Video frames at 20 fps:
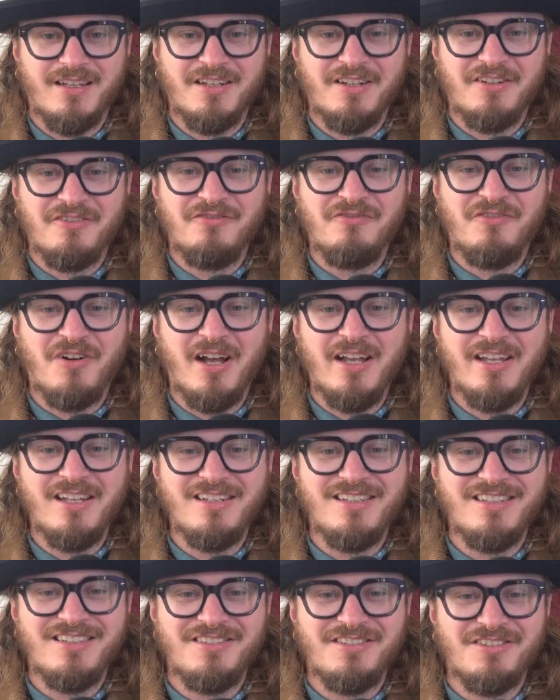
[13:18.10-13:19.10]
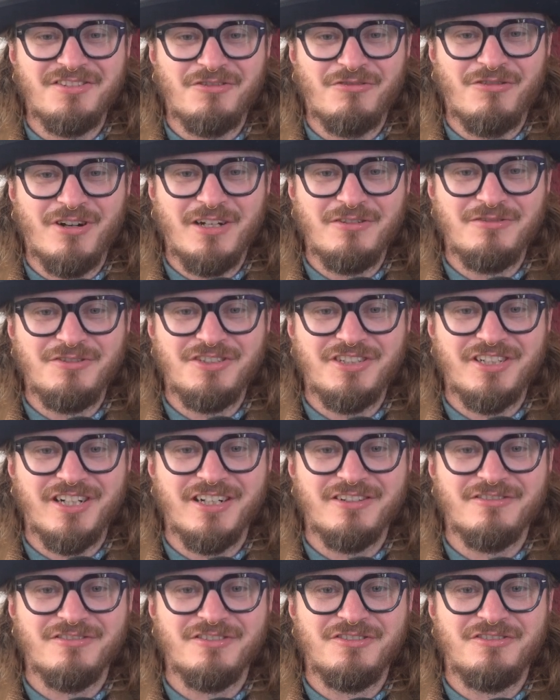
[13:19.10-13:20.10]
violet crown
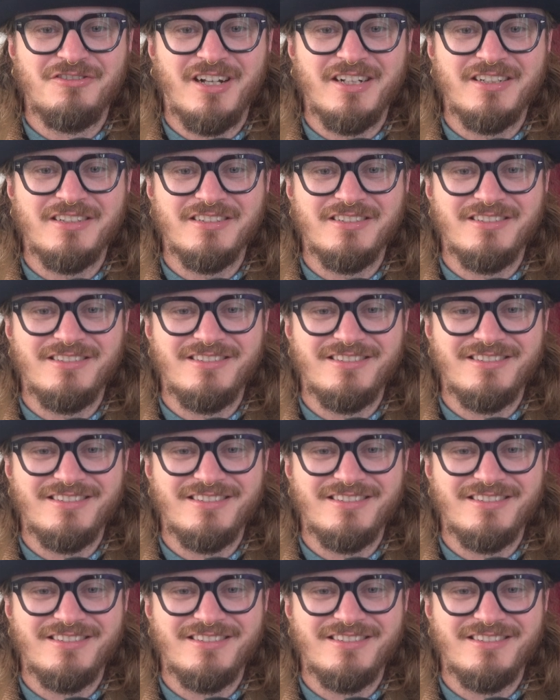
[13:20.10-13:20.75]
chakra dragon